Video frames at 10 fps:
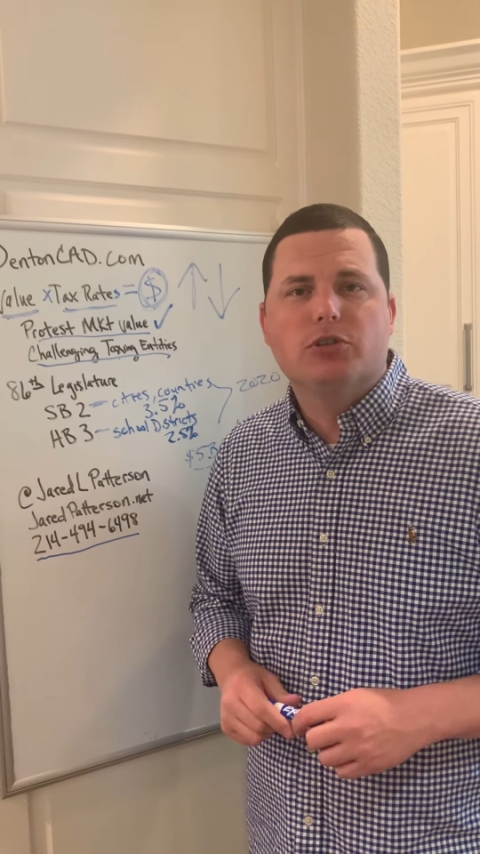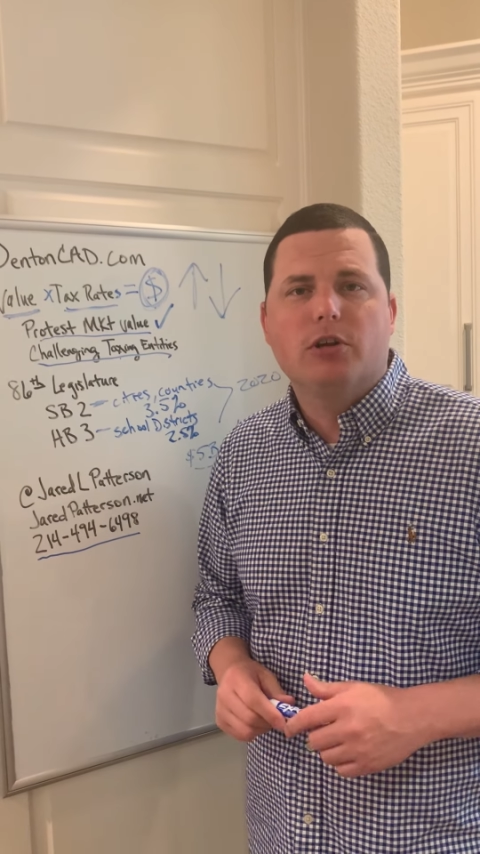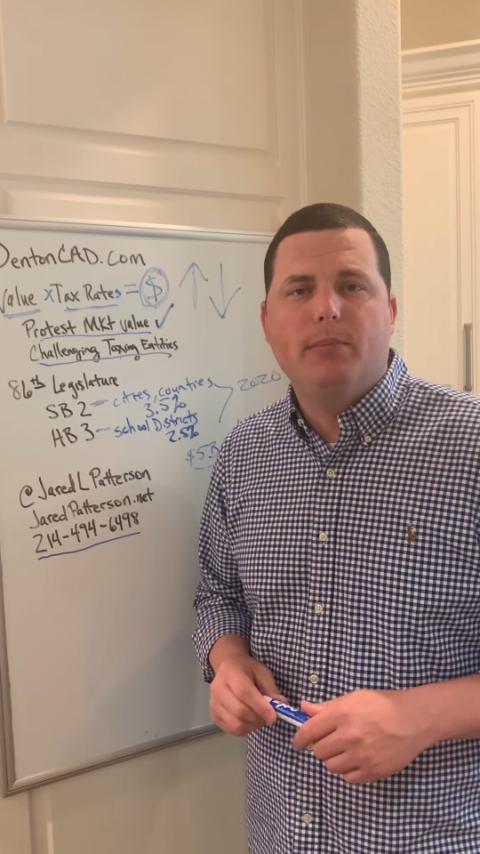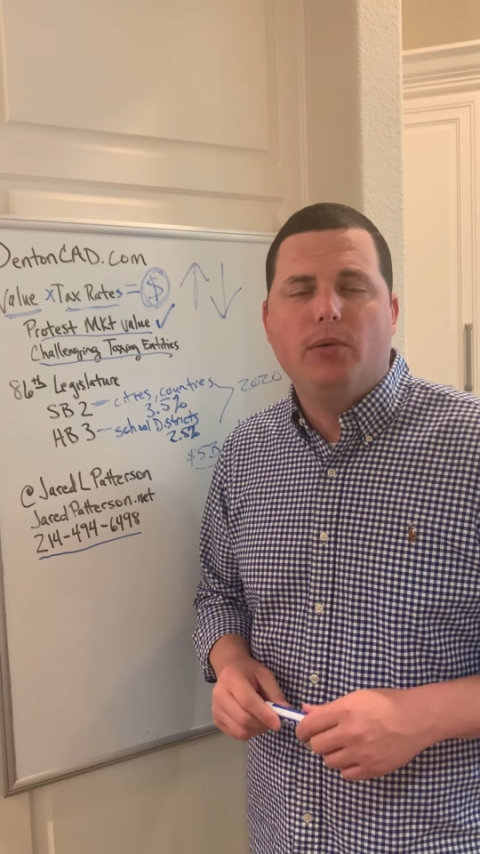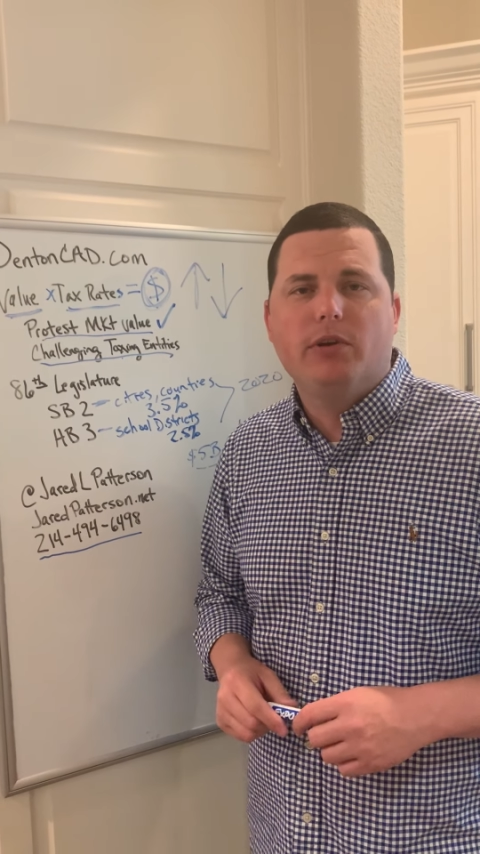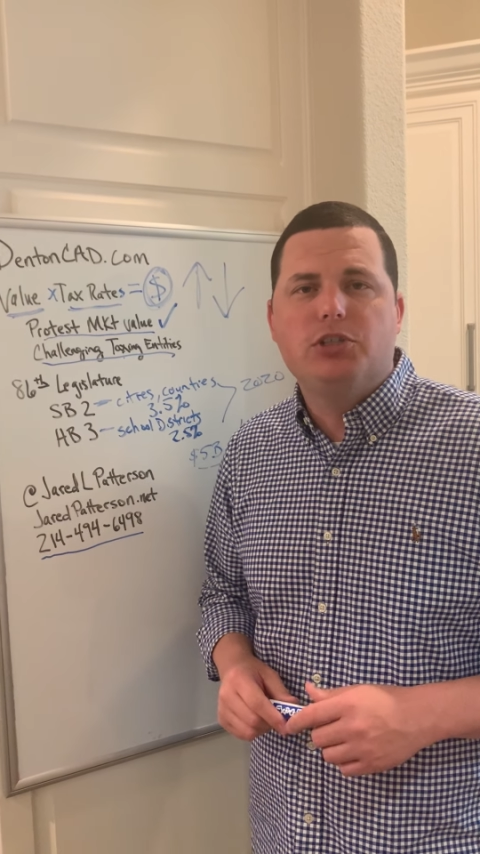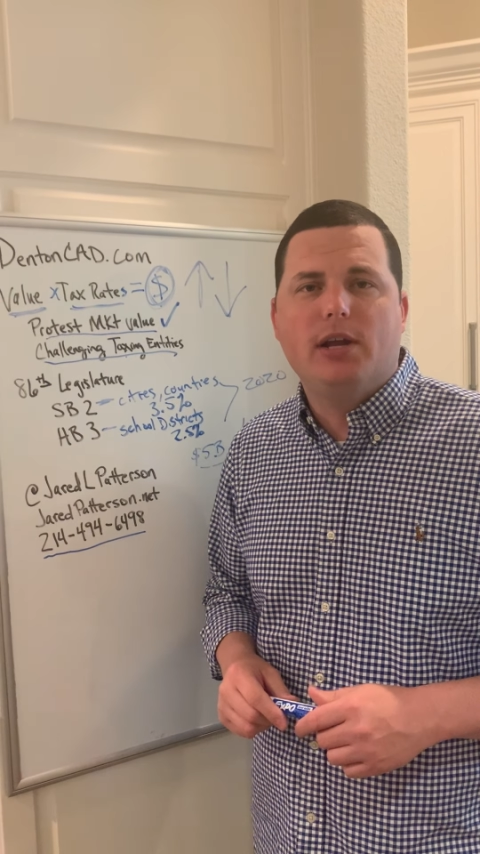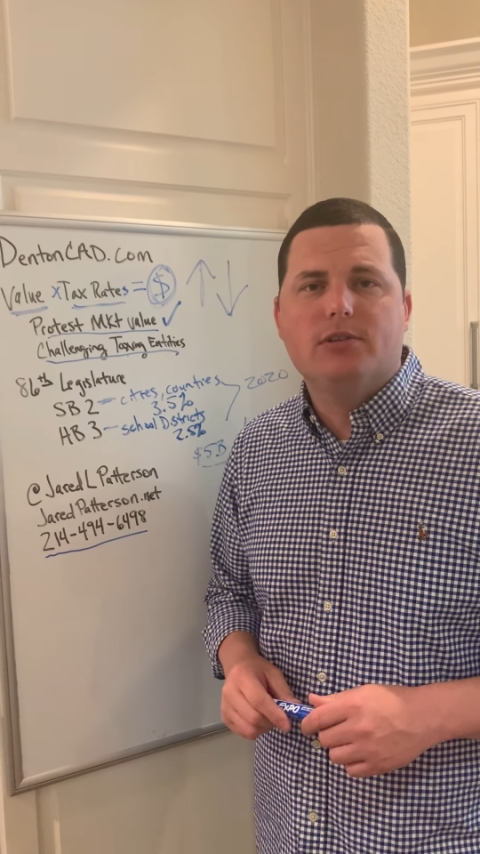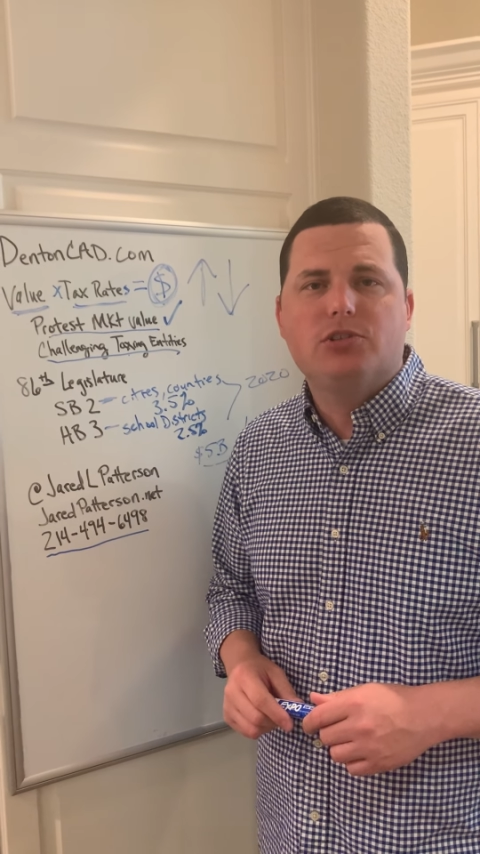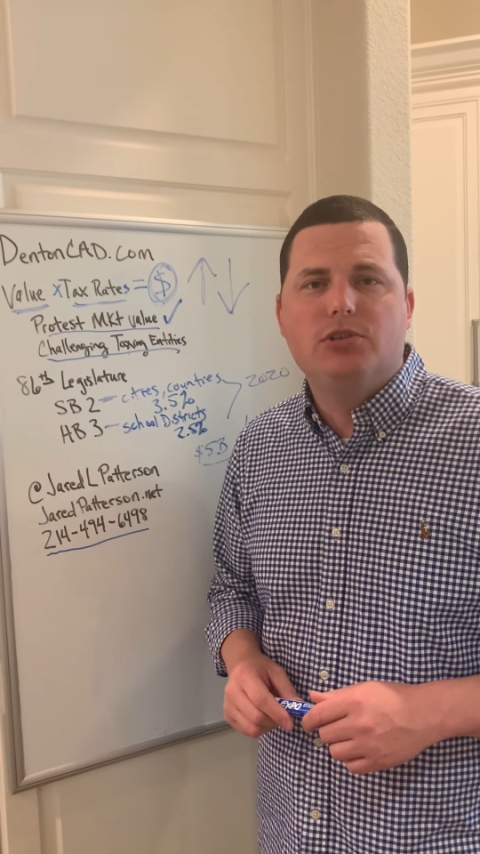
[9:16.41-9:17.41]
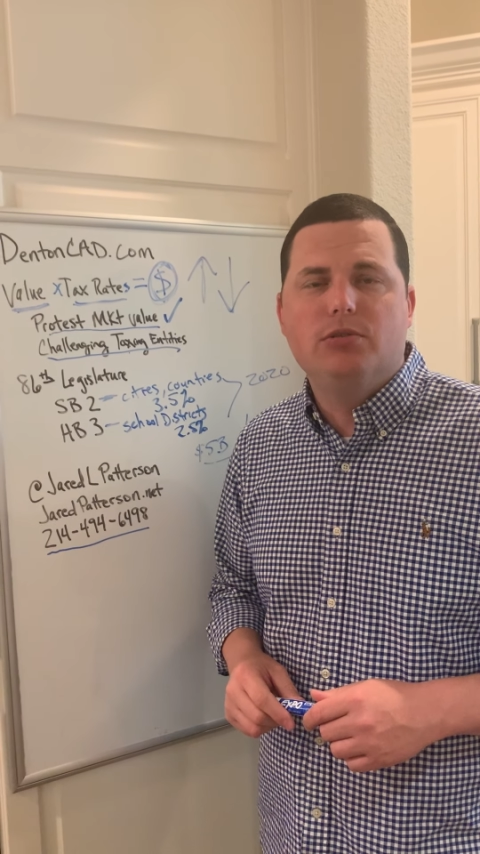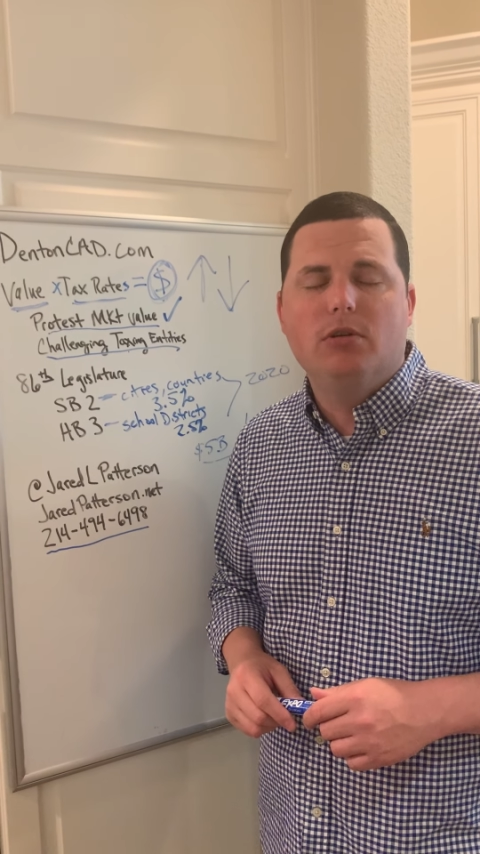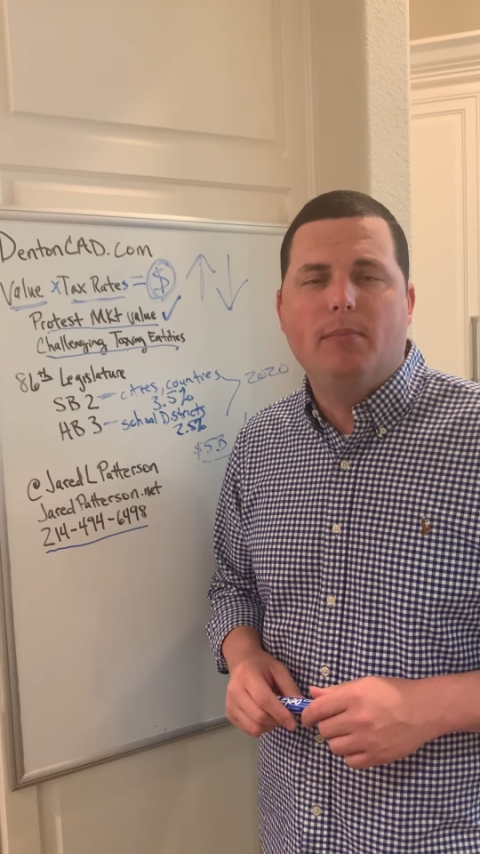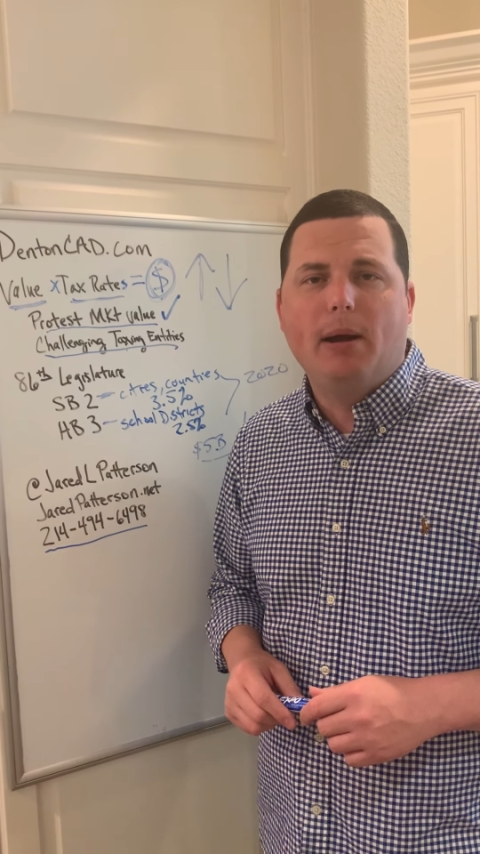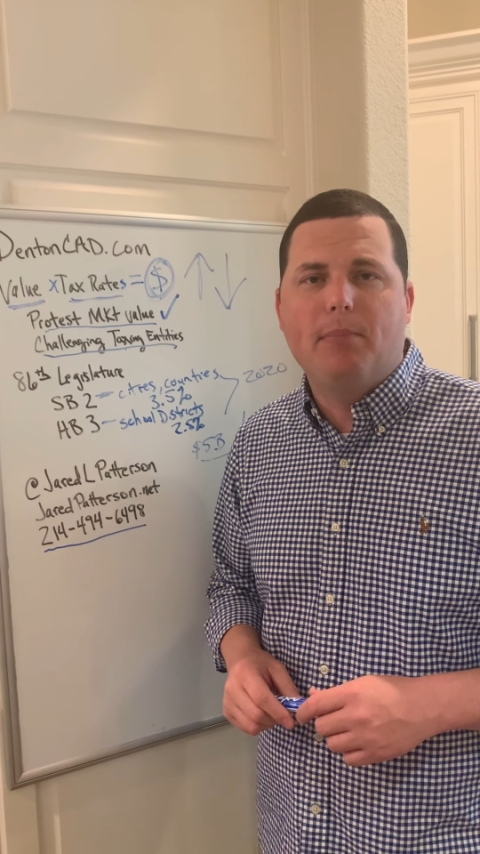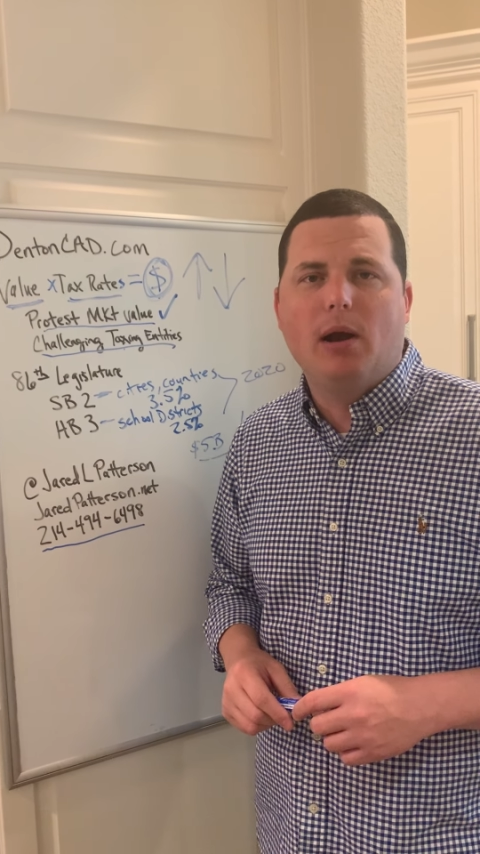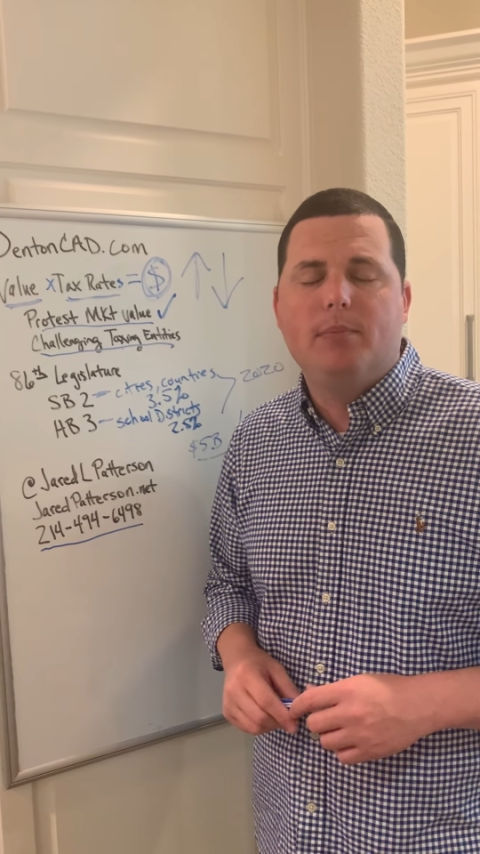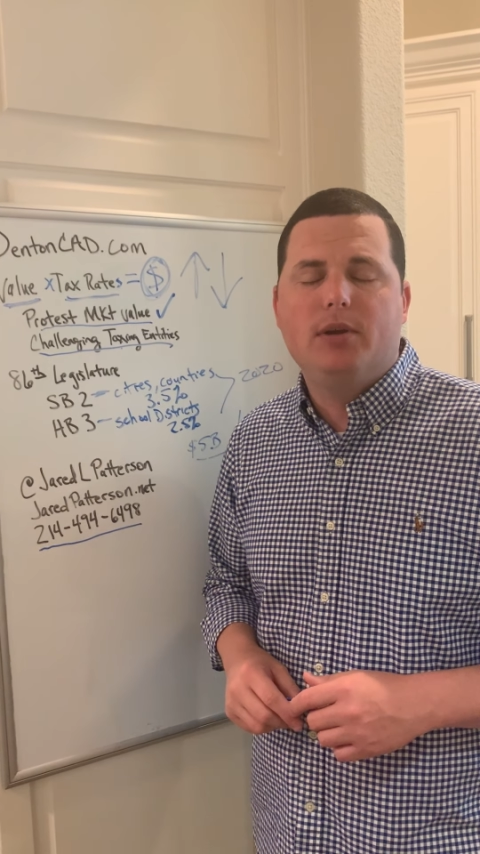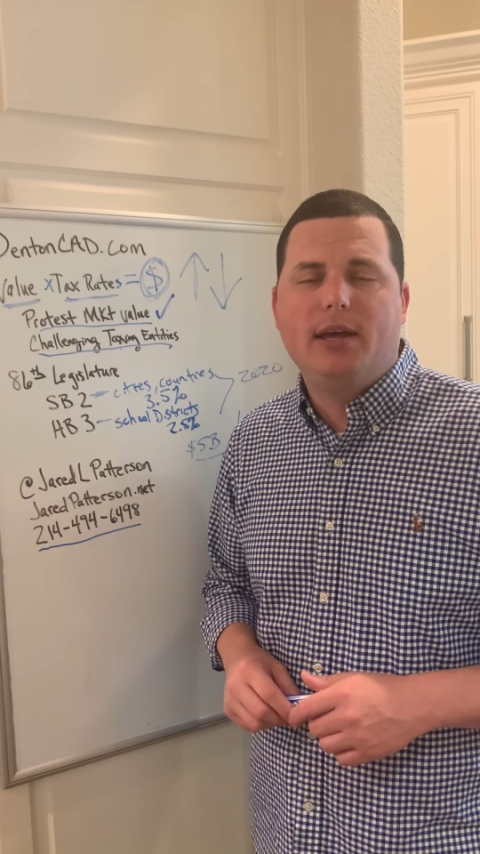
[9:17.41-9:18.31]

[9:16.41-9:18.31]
are going to be reaching out soon about property